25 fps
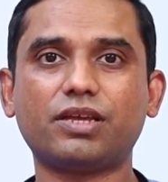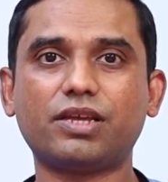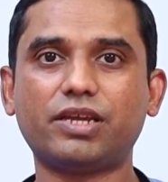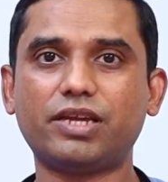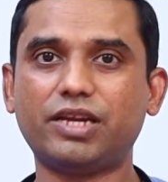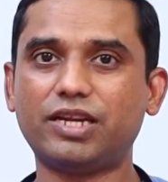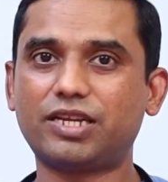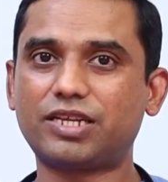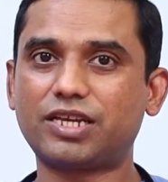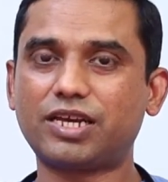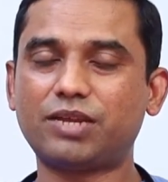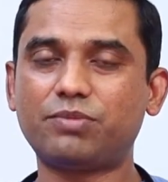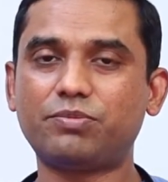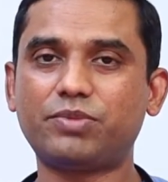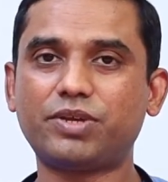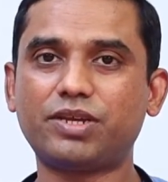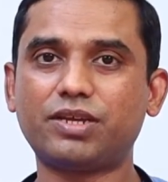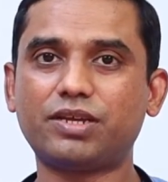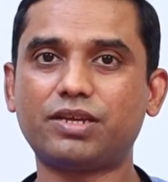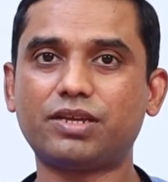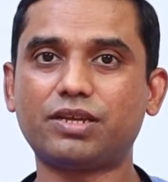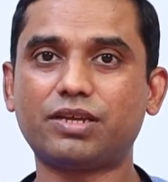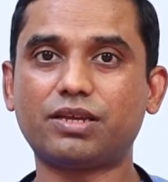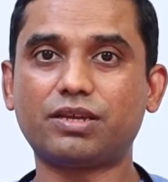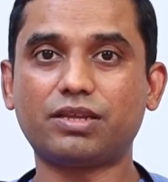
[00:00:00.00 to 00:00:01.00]
It can
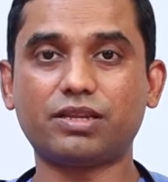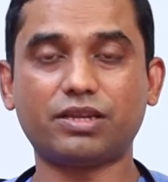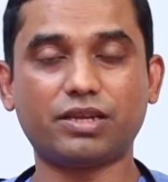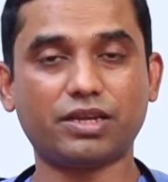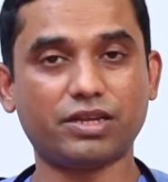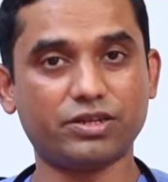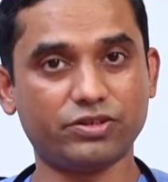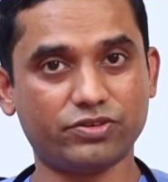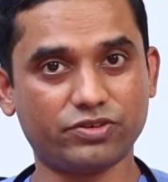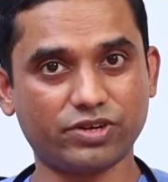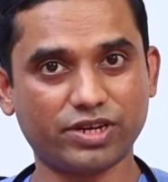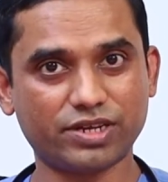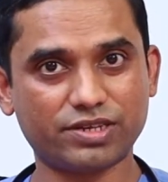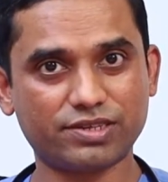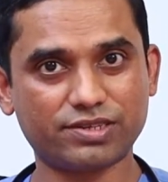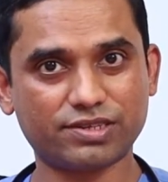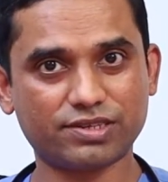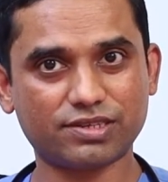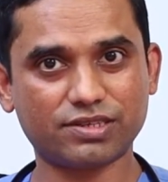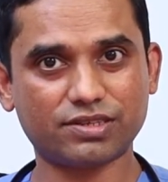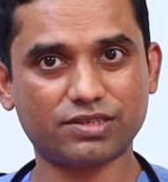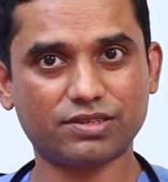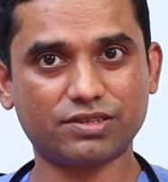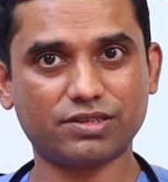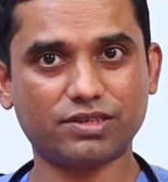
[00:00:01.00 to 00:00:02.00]
be
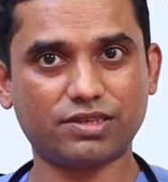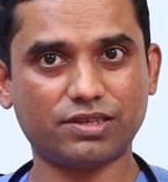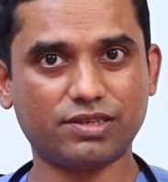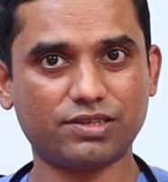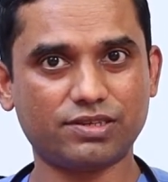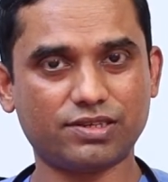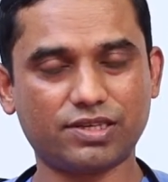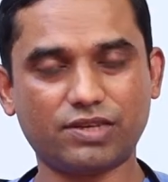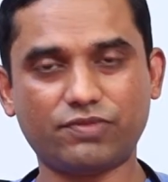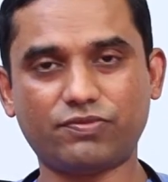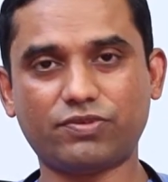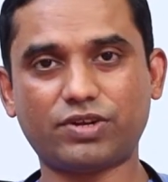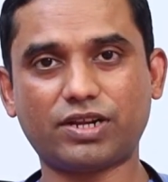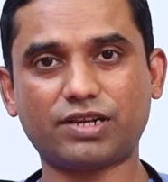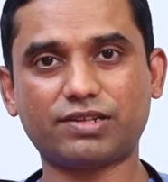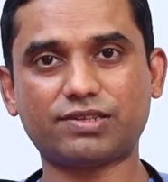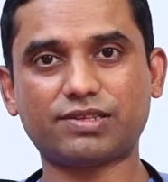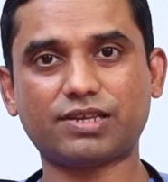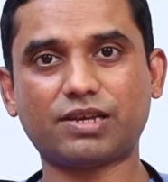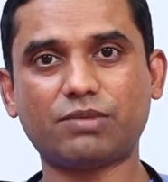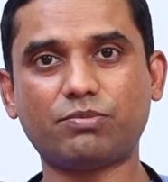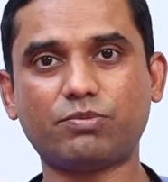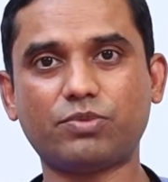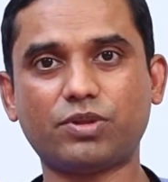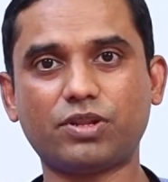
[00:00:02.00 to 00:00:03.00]
drugs. Say, for
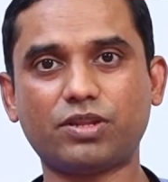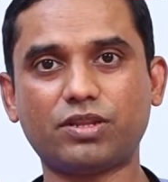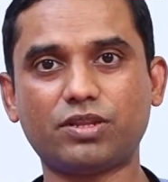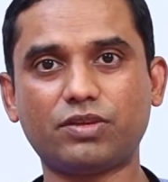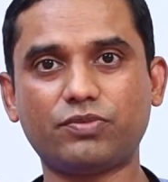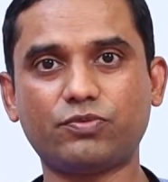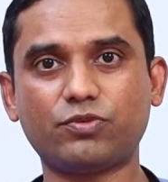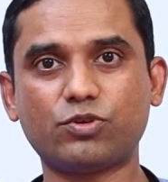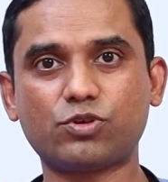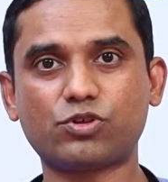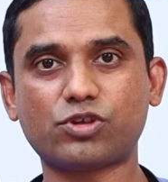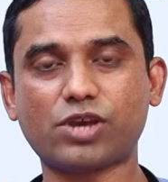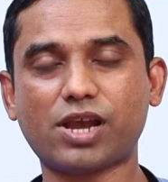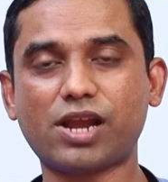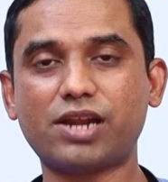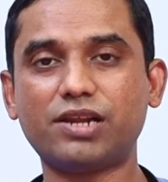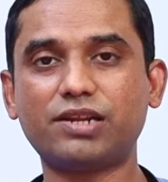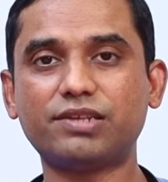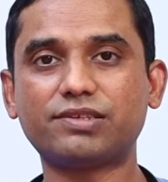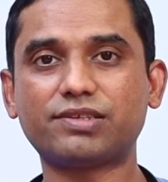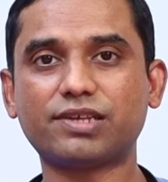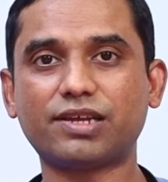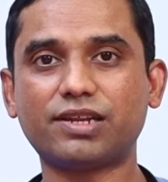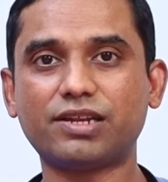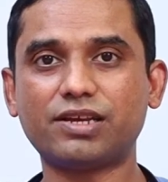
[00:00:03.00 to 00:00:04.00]
example, if your child
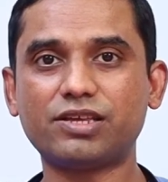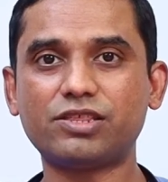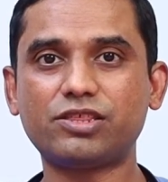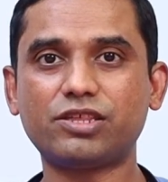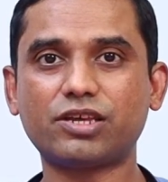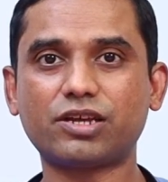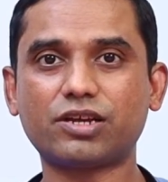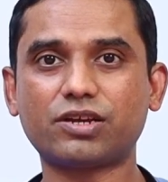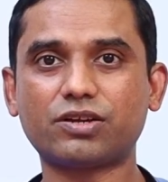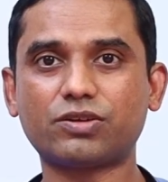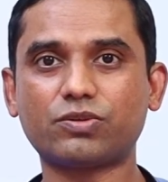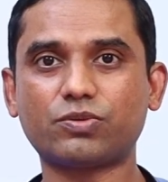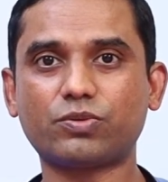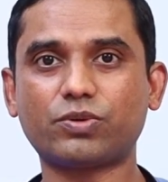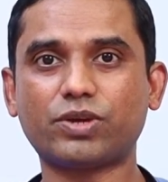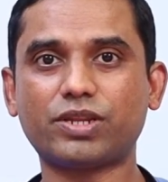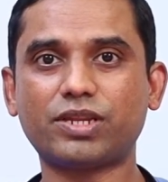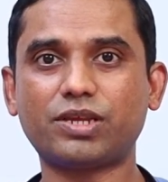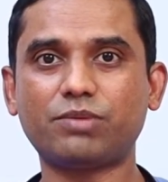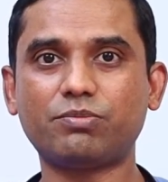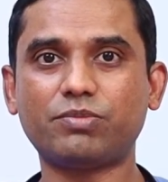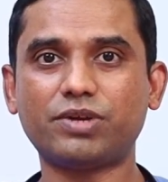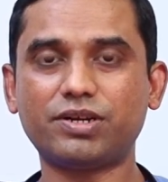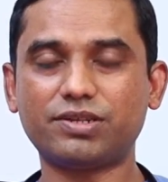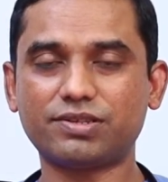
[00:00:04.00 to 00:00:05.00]
is allergic to
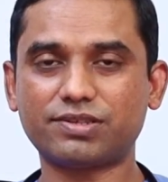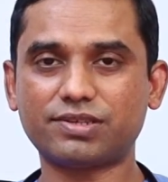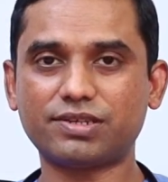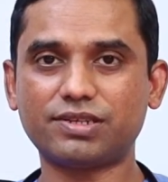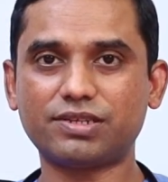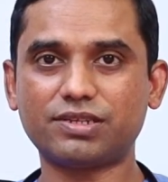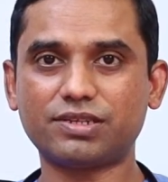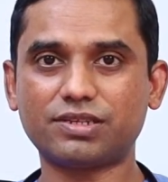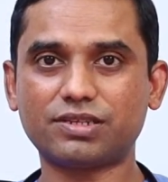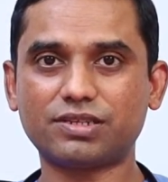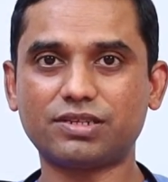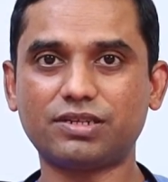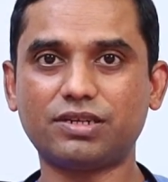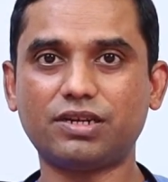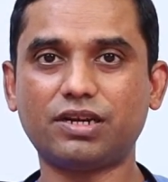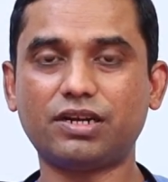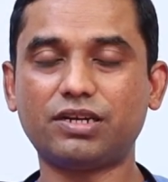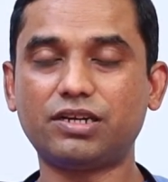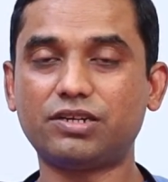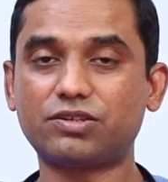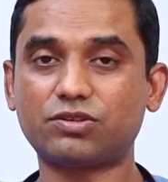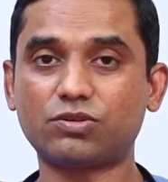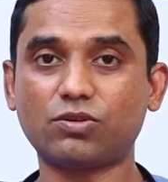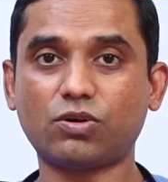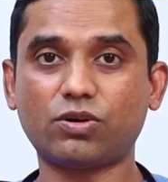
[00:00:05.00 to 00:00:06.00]
any medicine and
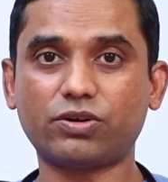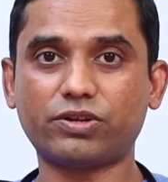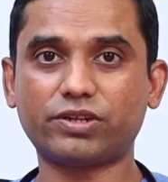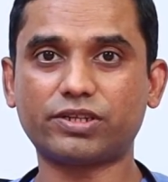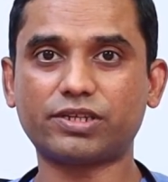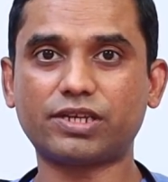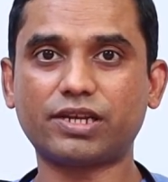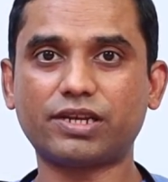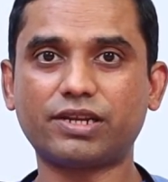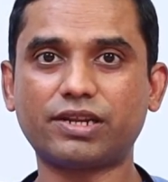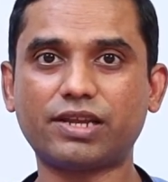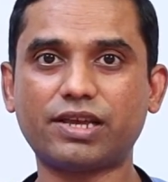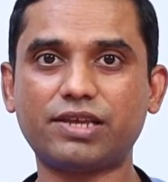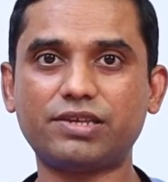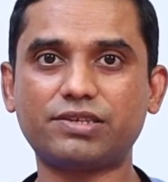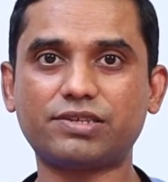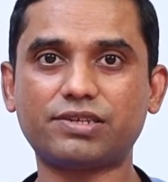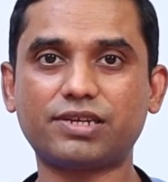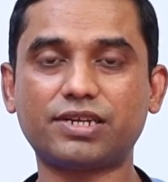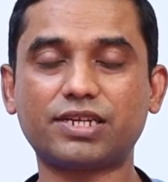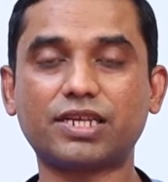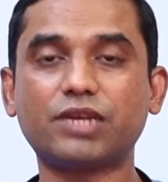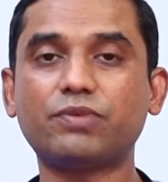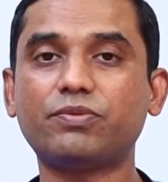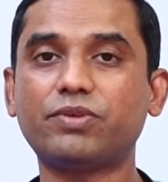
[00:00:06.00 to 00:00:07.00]
it's not recognized
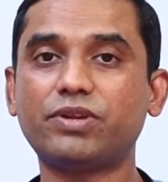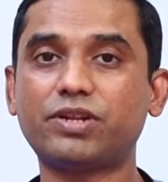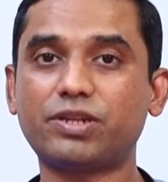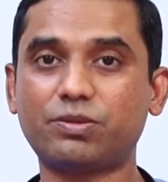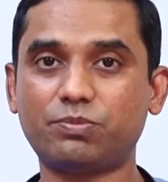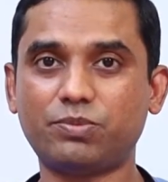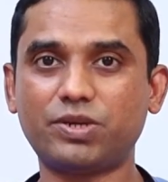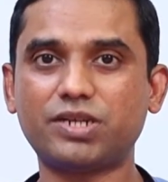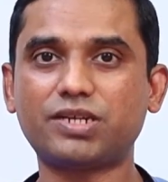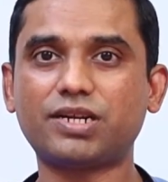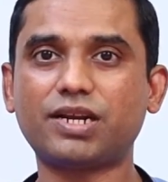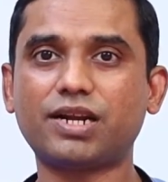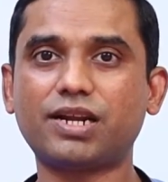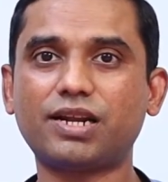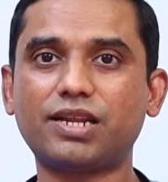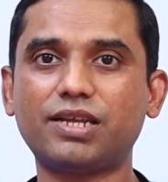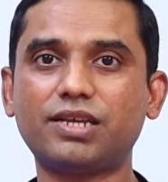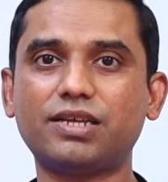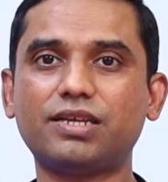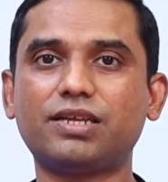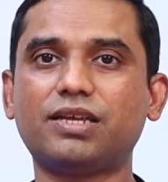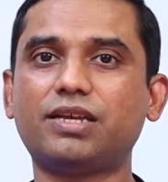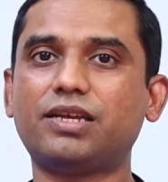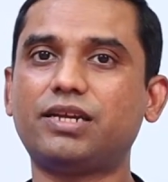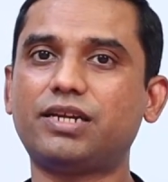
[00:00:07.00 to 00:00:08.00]
and given
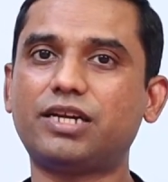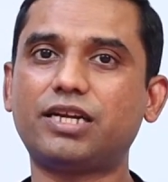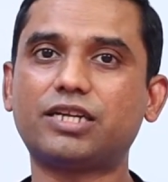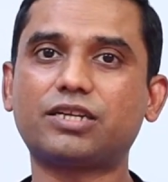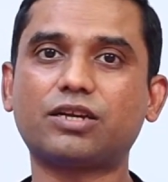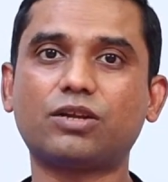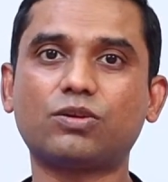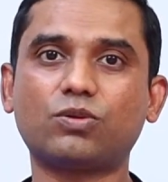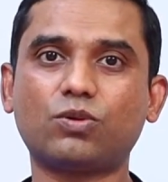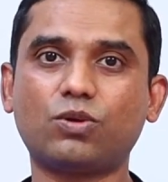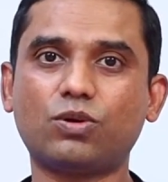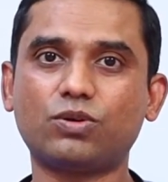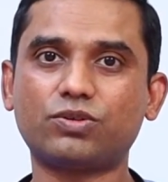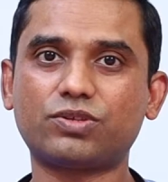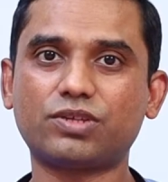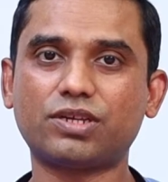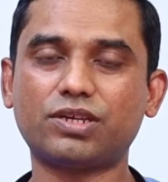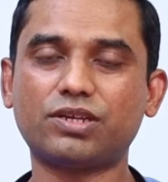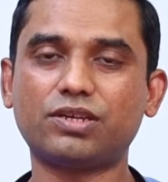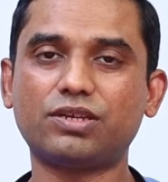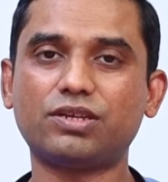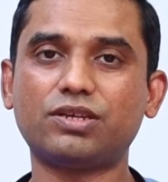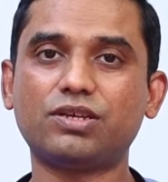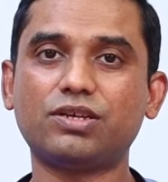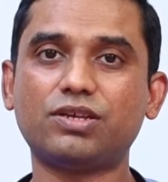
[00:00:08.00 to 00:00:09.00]
repeatedly, it can cause
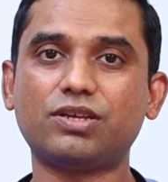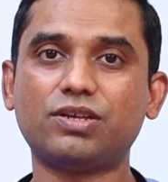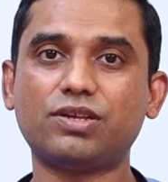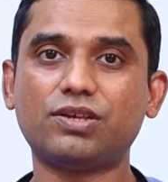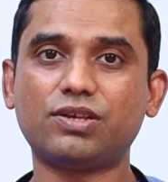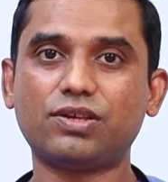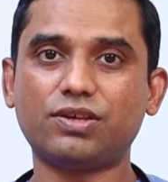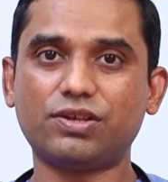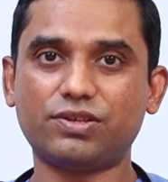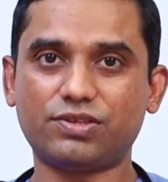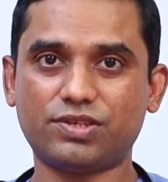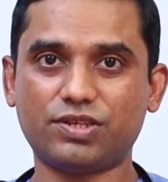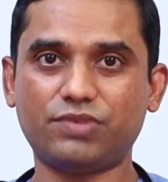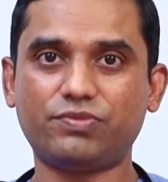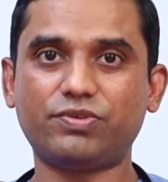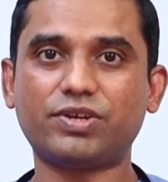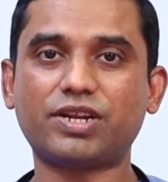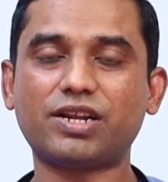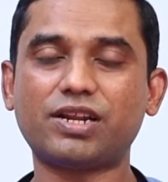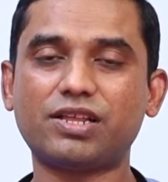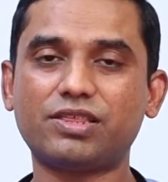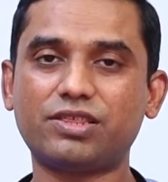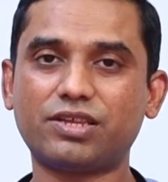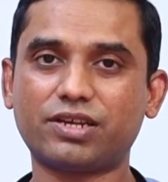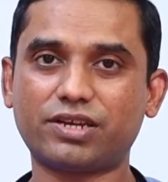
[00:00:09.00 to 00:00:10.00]
a
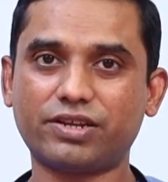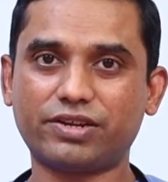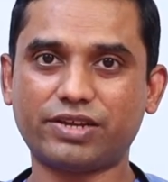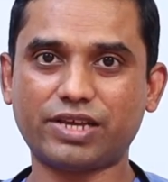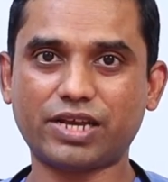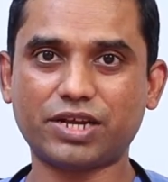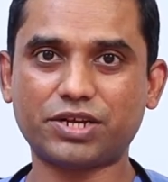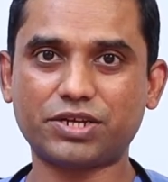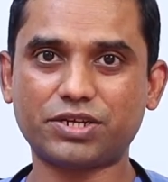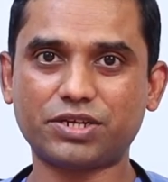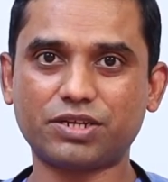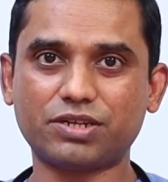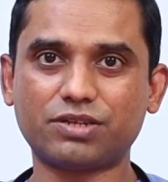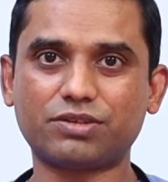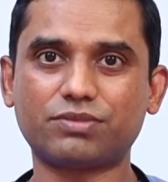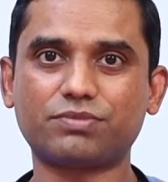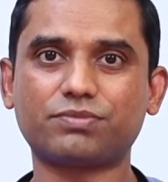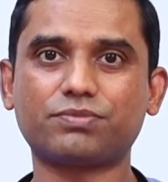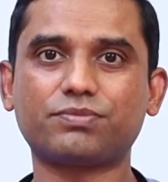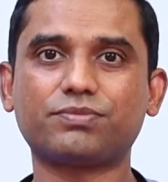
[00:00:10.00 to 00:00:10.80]
severe allergic reaction.